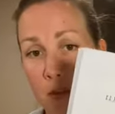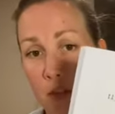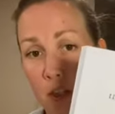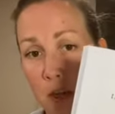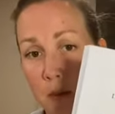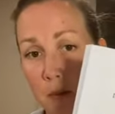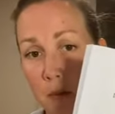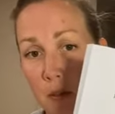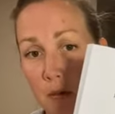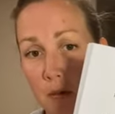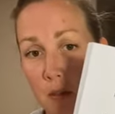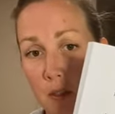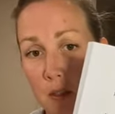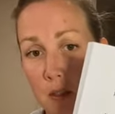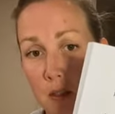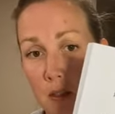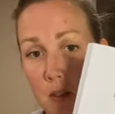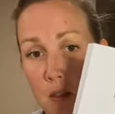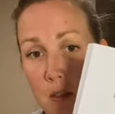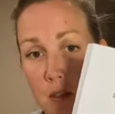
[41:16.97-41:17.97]
chapter
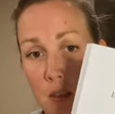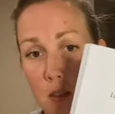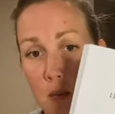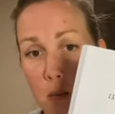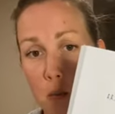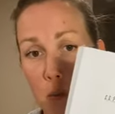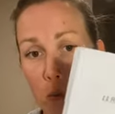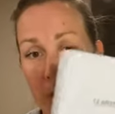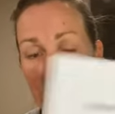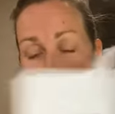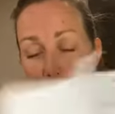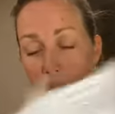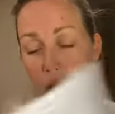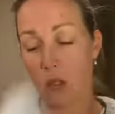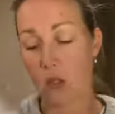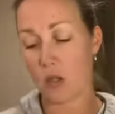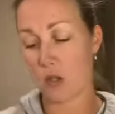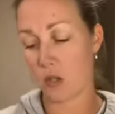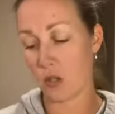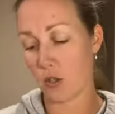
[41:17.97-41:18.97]
was
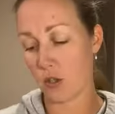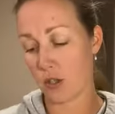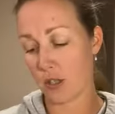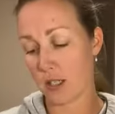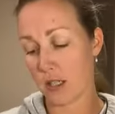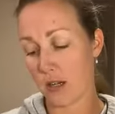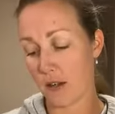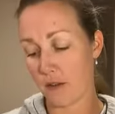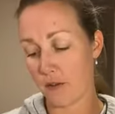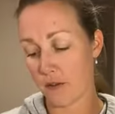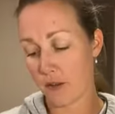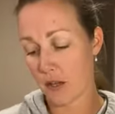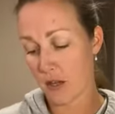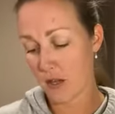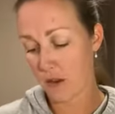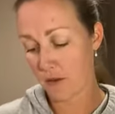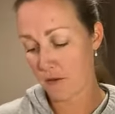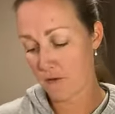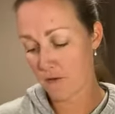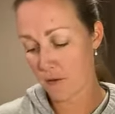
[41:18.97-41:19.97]
spoil yourself
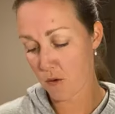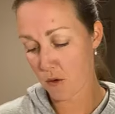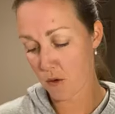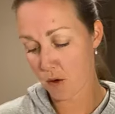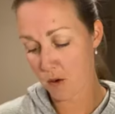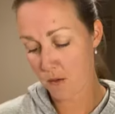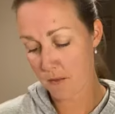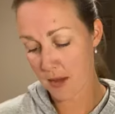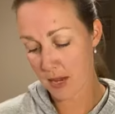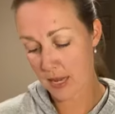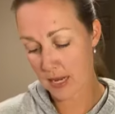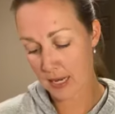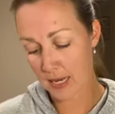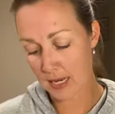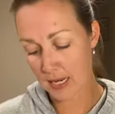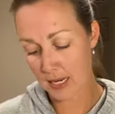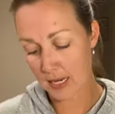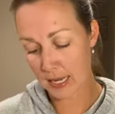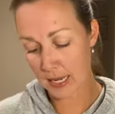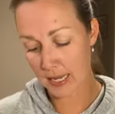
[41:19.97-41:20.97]
for
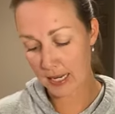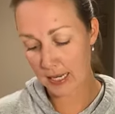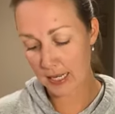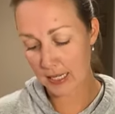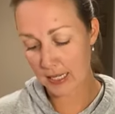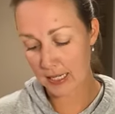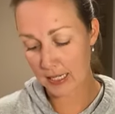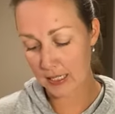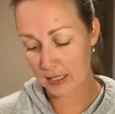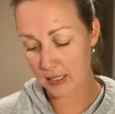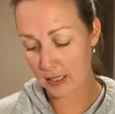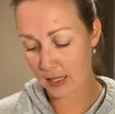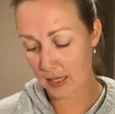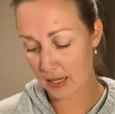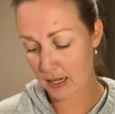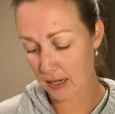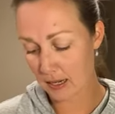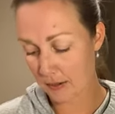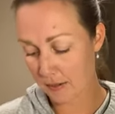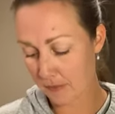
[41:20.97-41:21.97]
men and ladies.
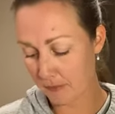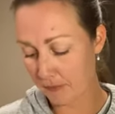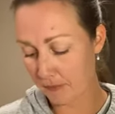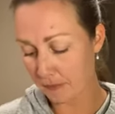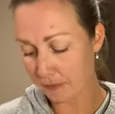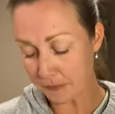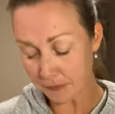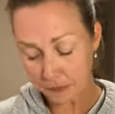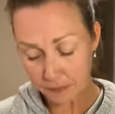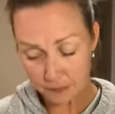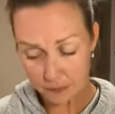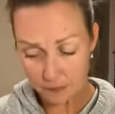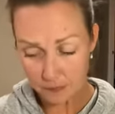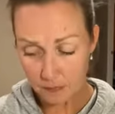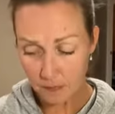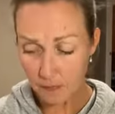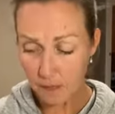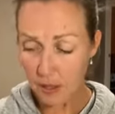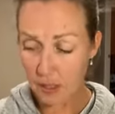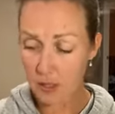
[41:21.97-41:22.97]

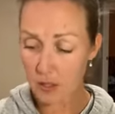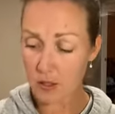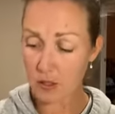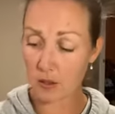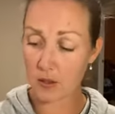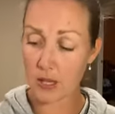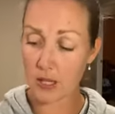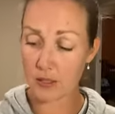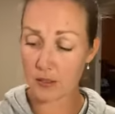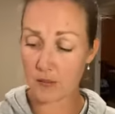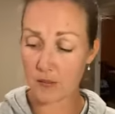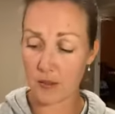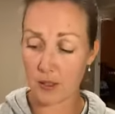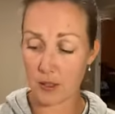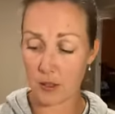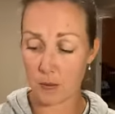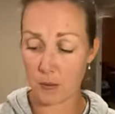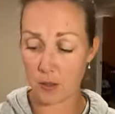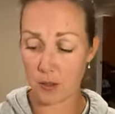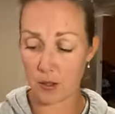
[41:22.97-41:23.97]
So that's
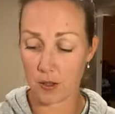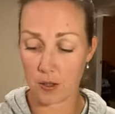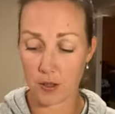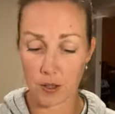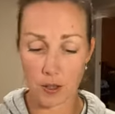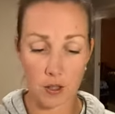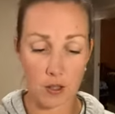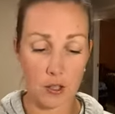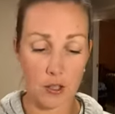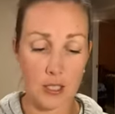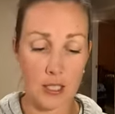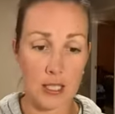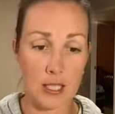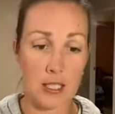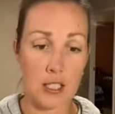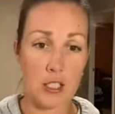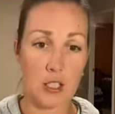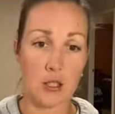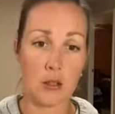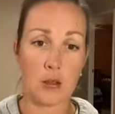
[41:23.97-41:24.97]
very worth looking
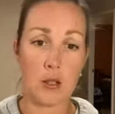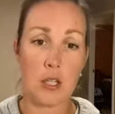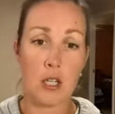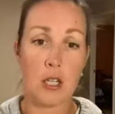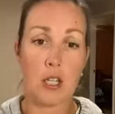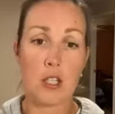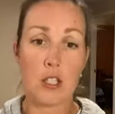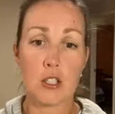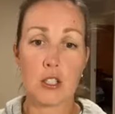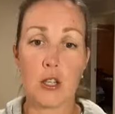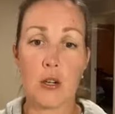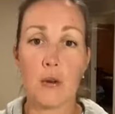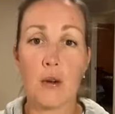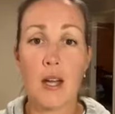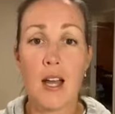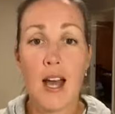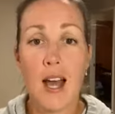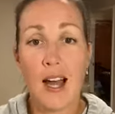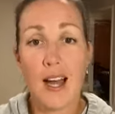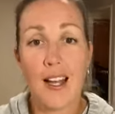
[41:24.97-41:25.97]
into. So
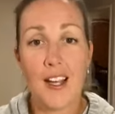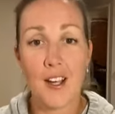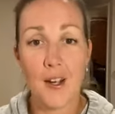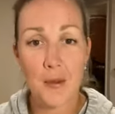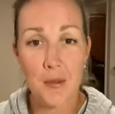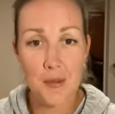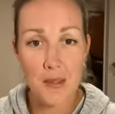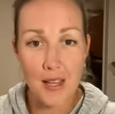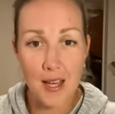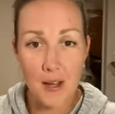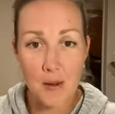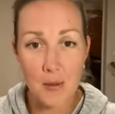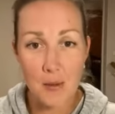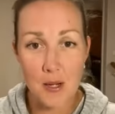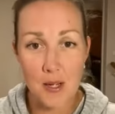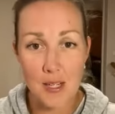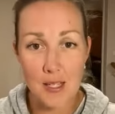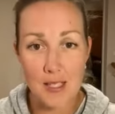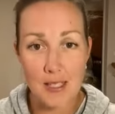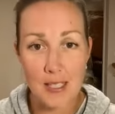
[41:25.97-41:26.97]
I hope that
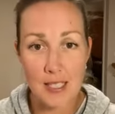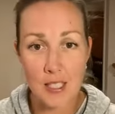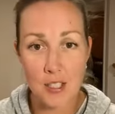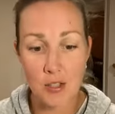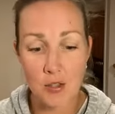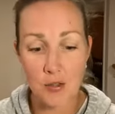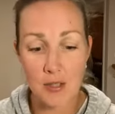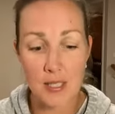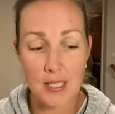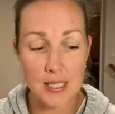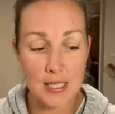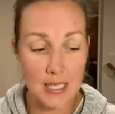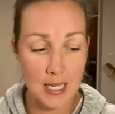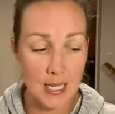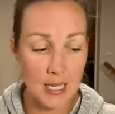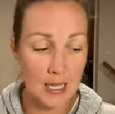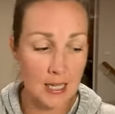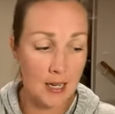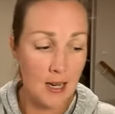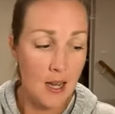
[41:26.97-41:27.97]
was
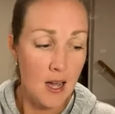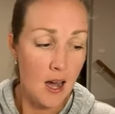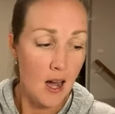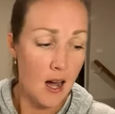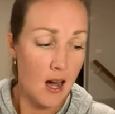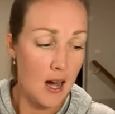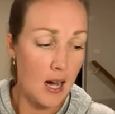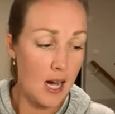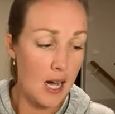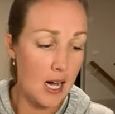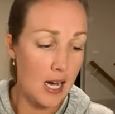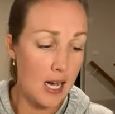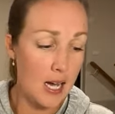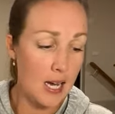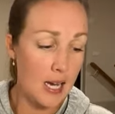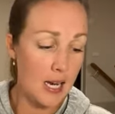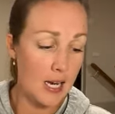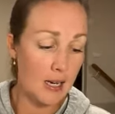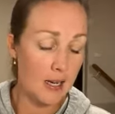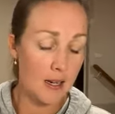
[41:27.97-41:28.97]
interesting.
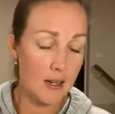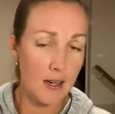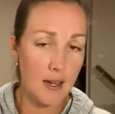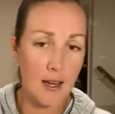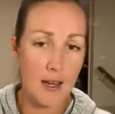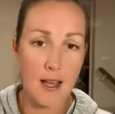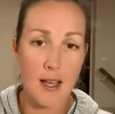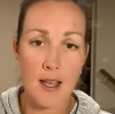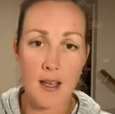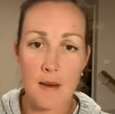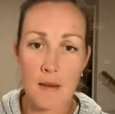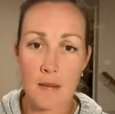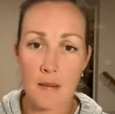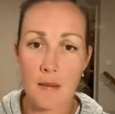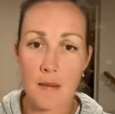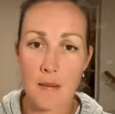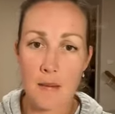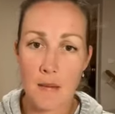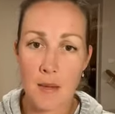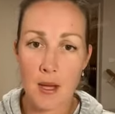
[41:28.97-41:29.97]
I
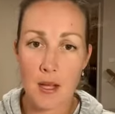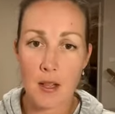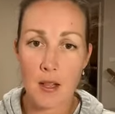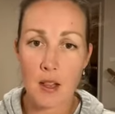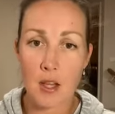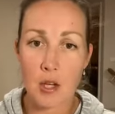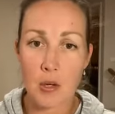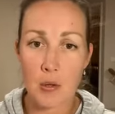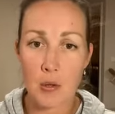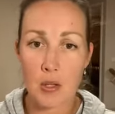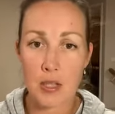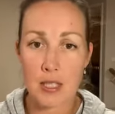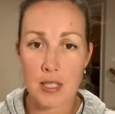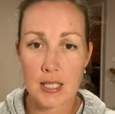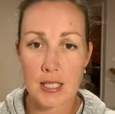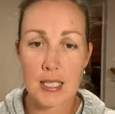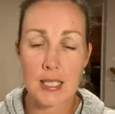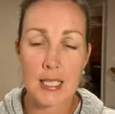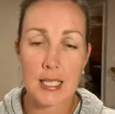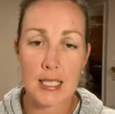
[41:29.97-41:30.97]
am loath
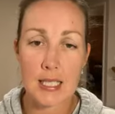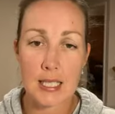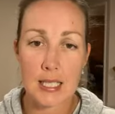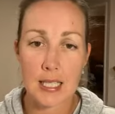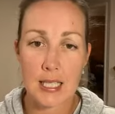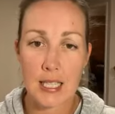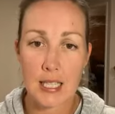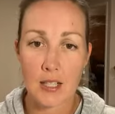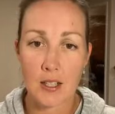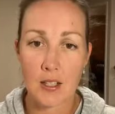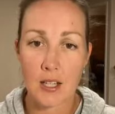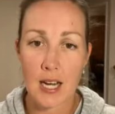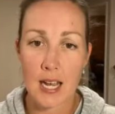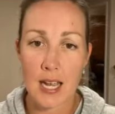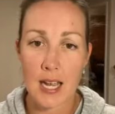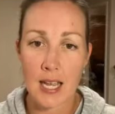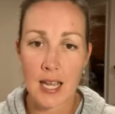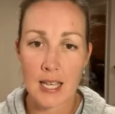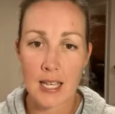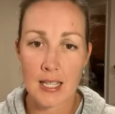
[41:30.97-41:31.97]
to sit here
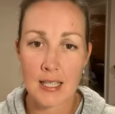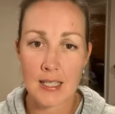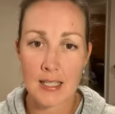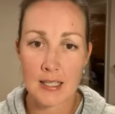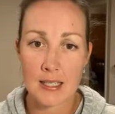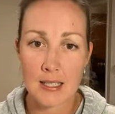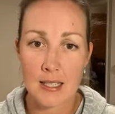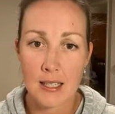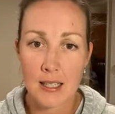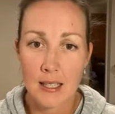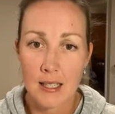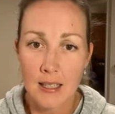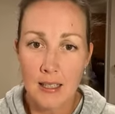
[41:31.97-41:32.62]
and